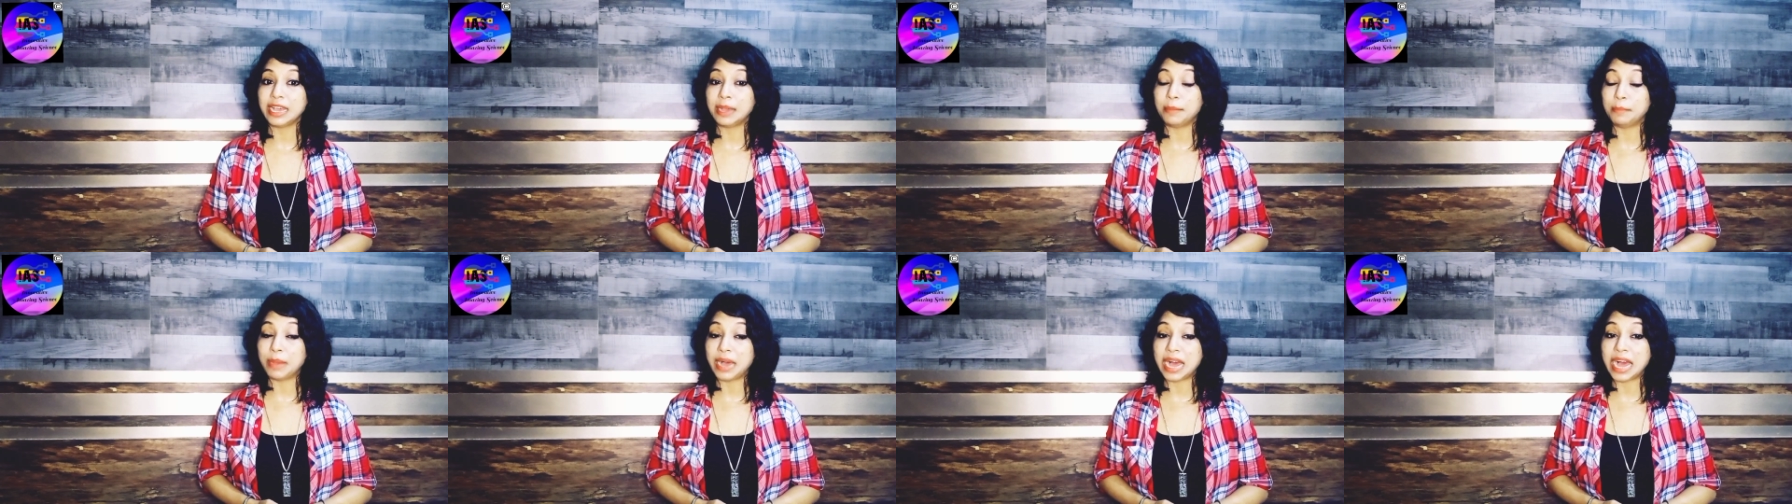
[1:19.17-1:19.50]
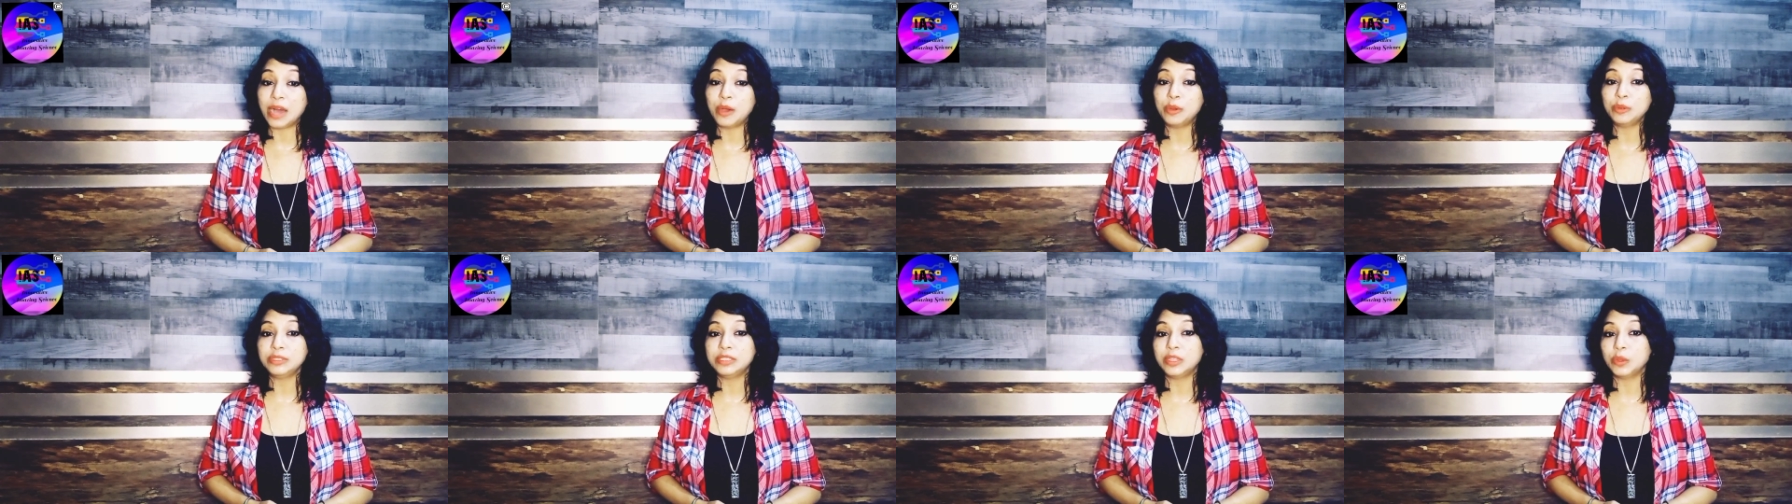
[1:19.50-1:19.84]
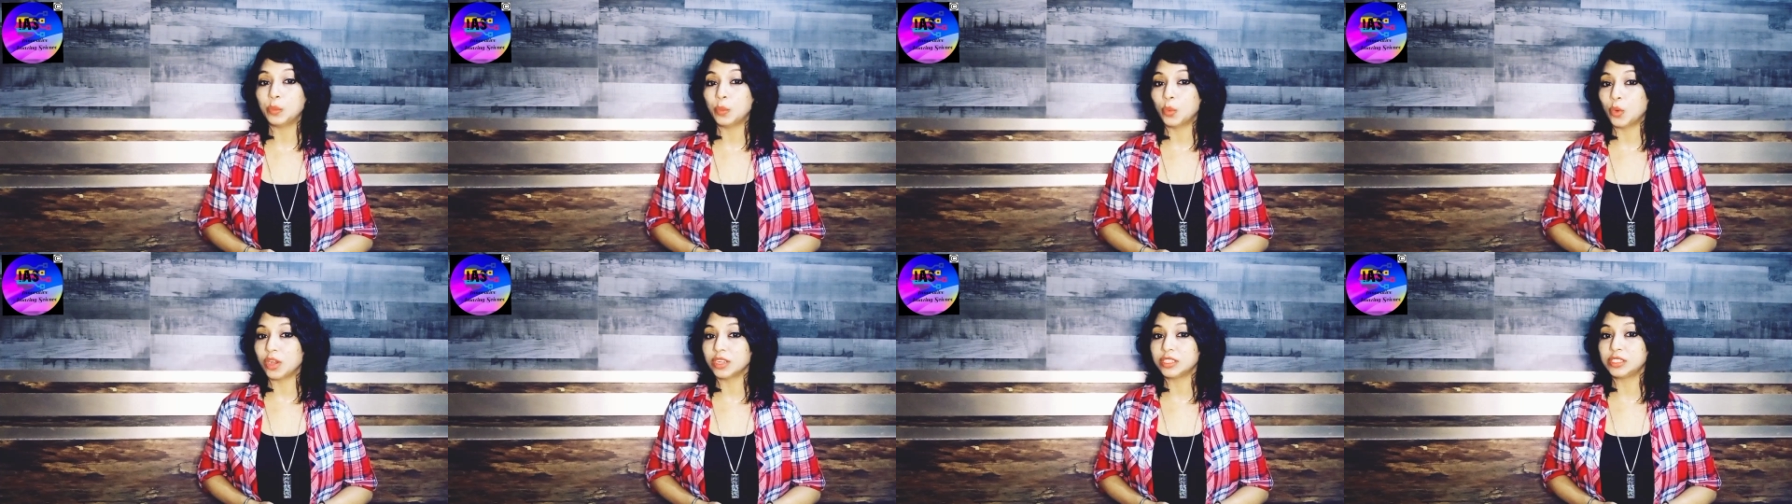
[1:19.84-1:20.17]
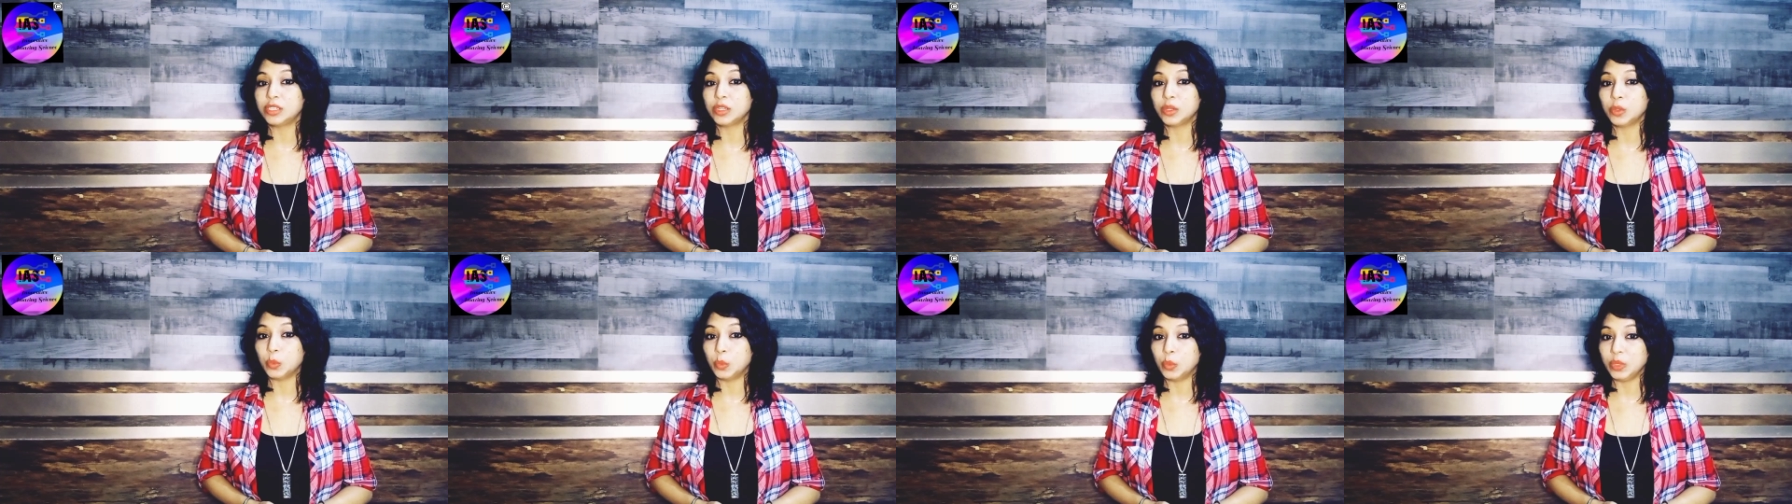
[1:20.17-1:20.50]
about the
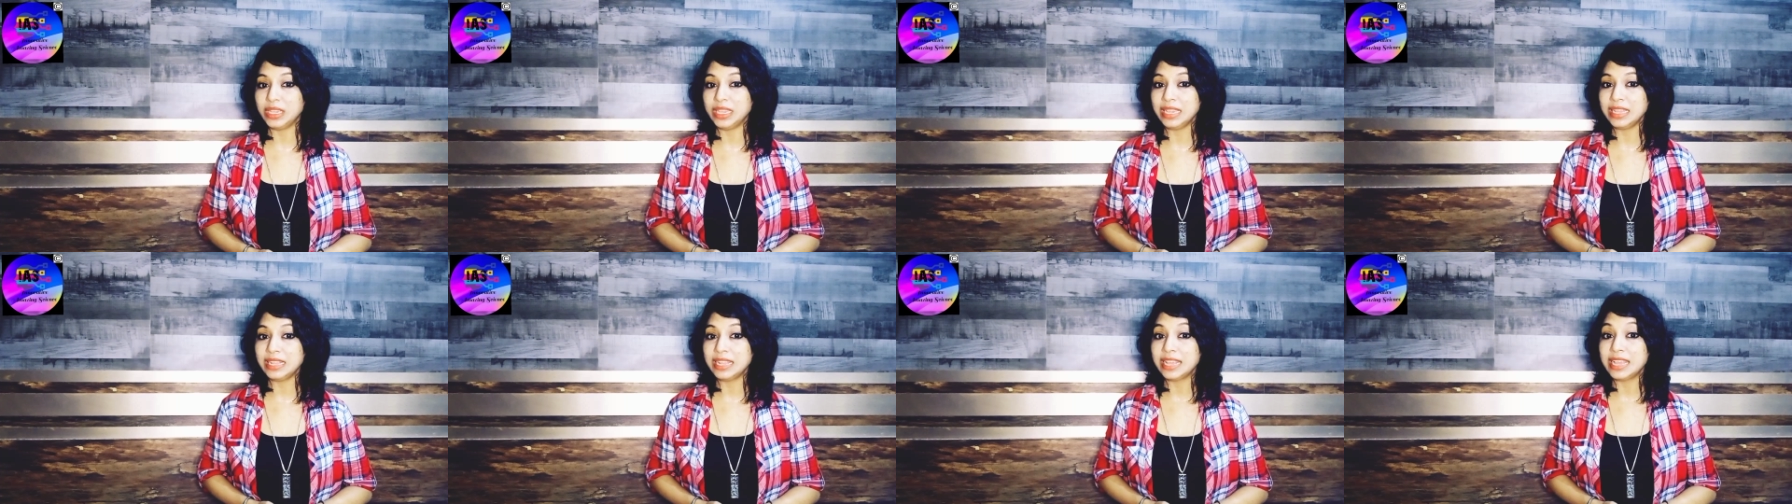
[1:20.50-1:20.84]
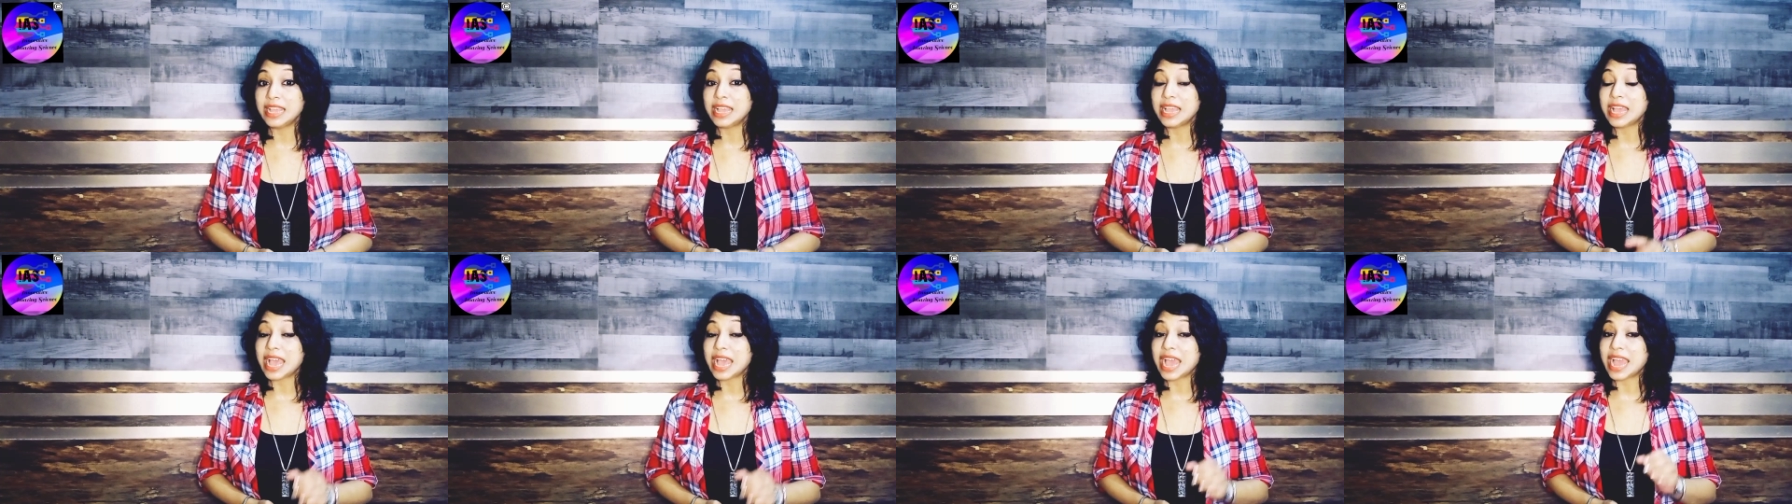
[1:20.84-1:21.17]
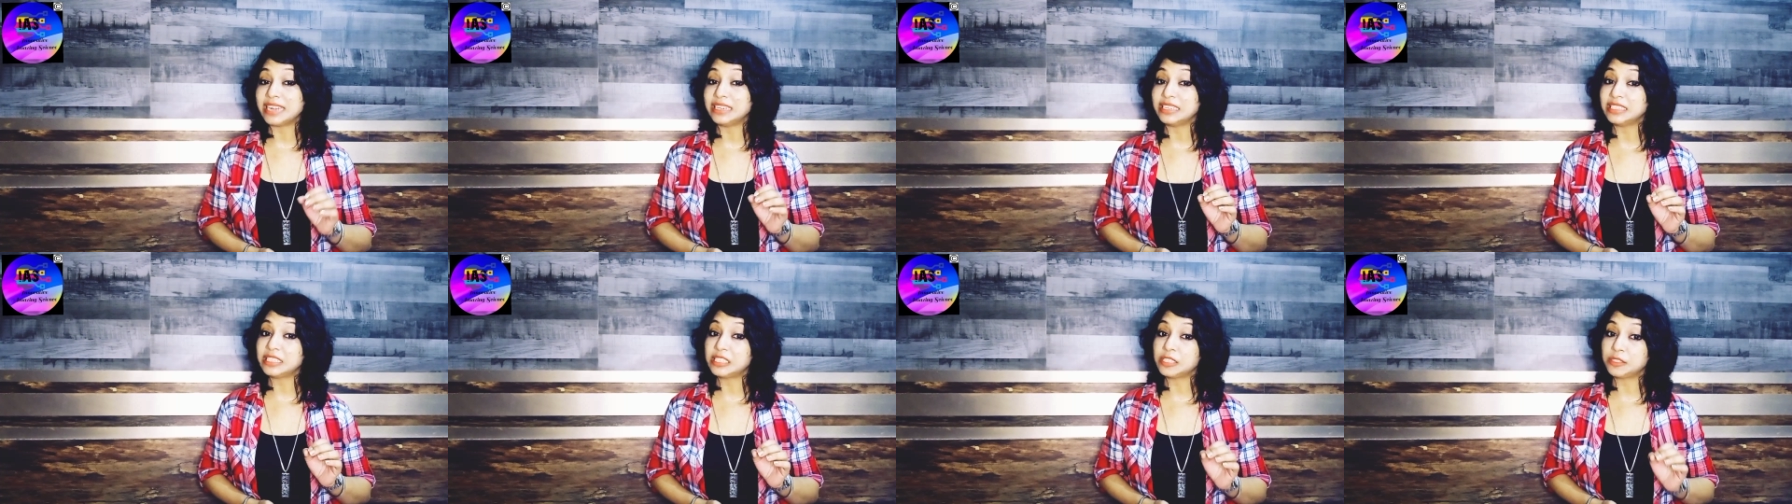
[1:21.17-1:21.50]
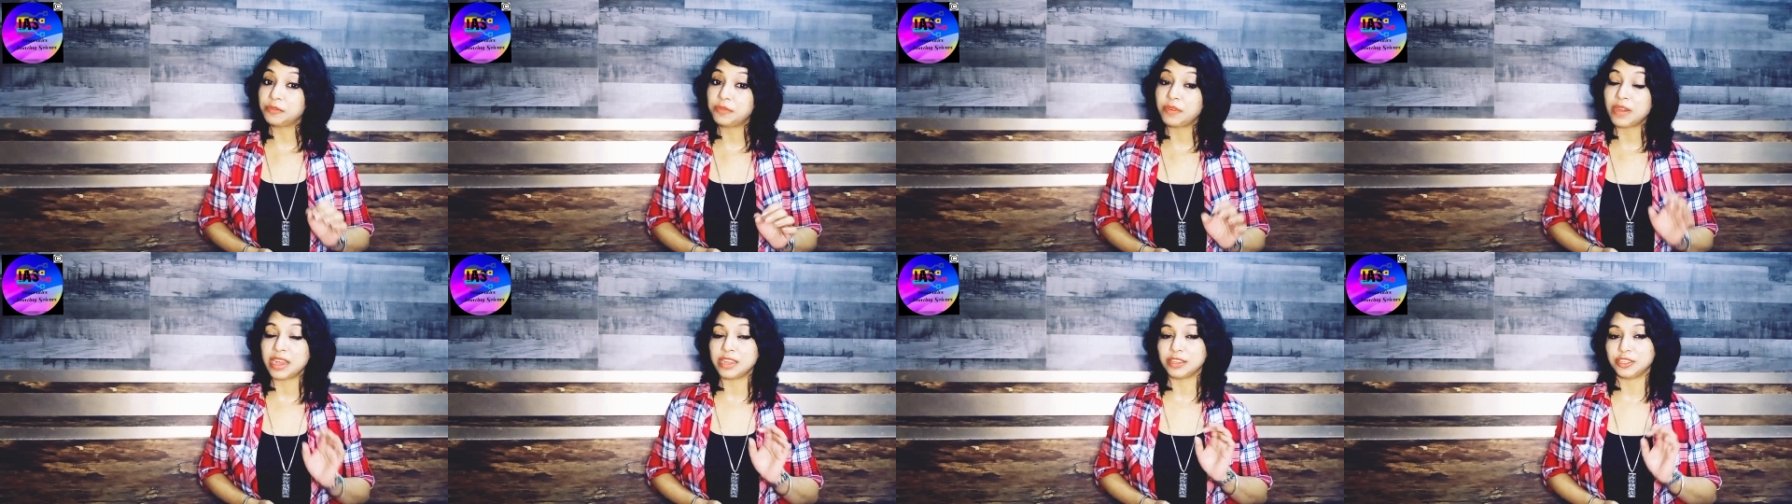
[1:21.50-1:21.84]
water wheel and its
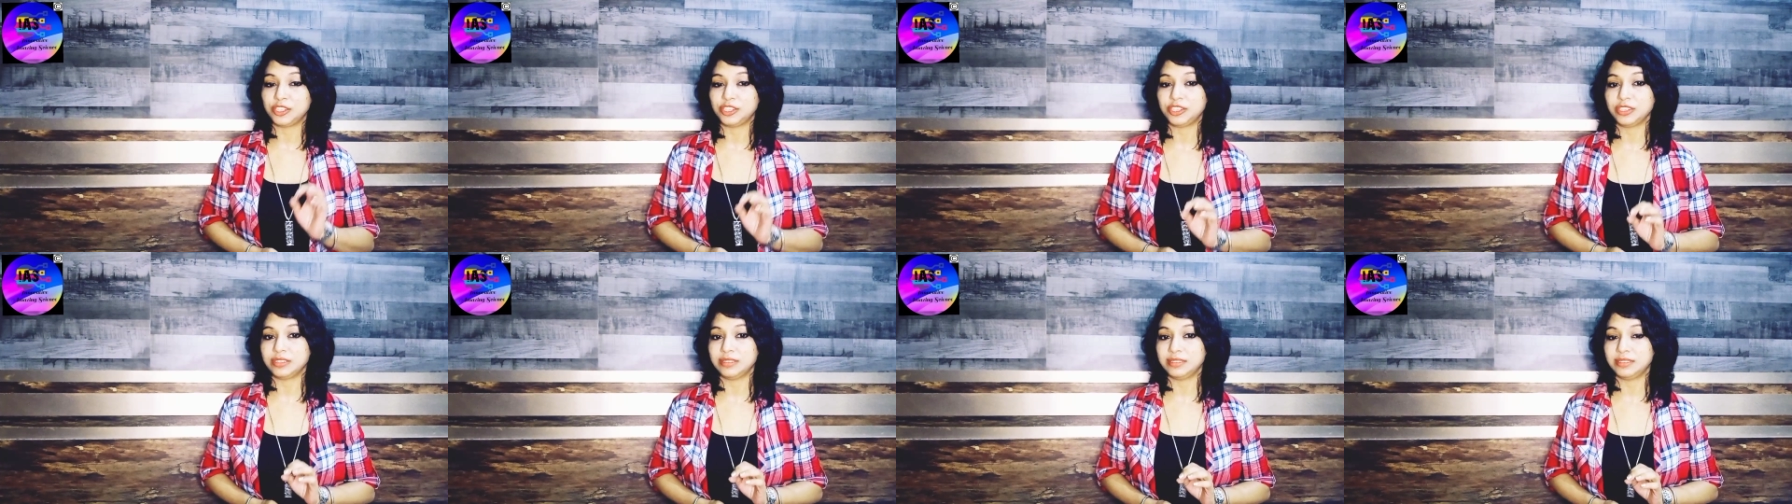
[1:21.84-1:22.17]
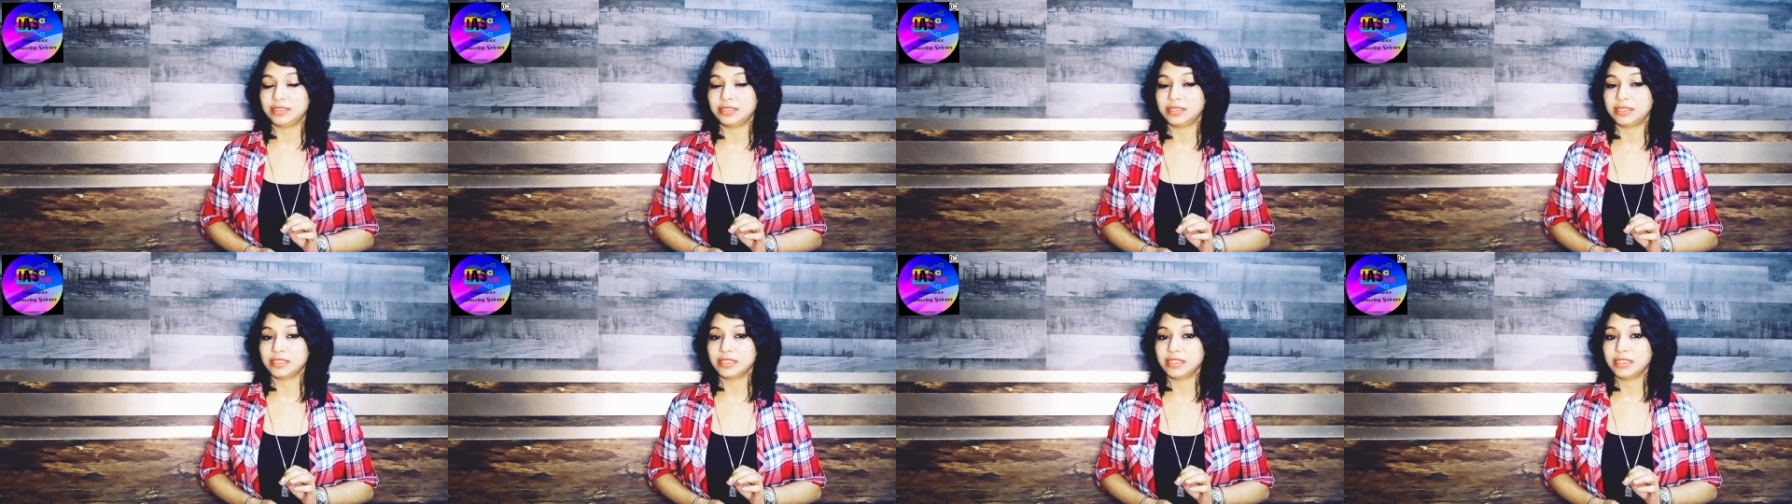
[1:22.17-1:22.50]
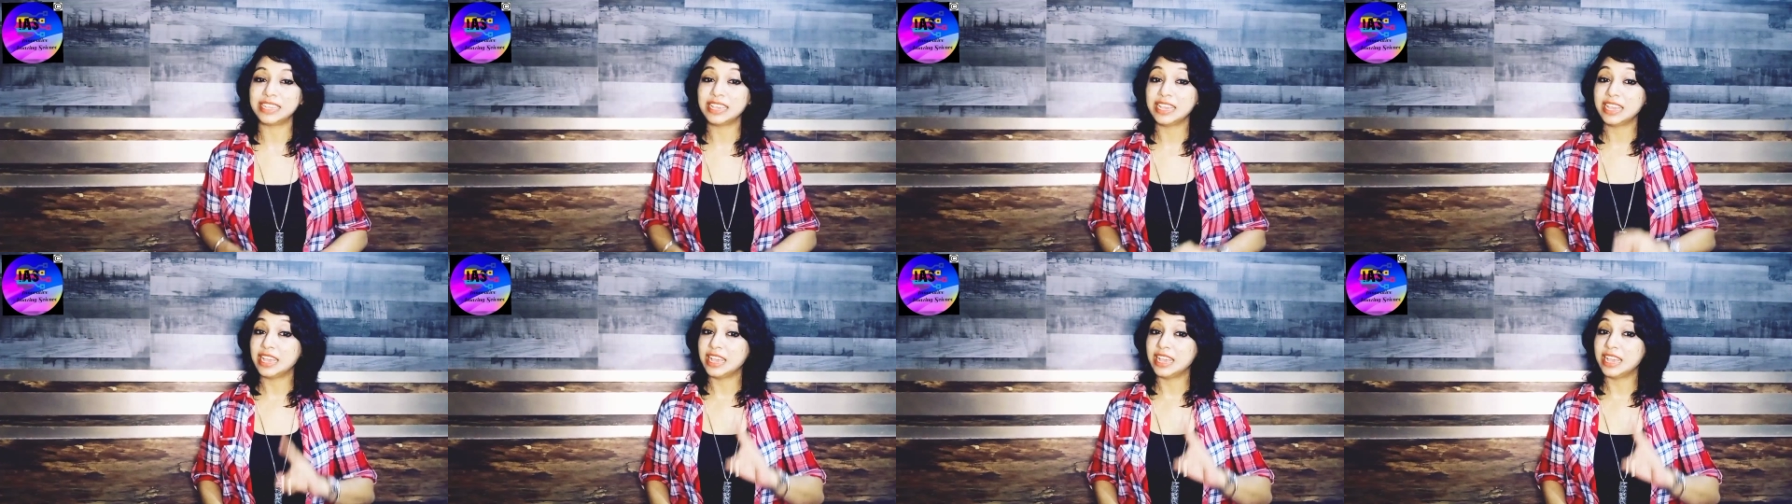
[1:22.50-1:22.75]
functions.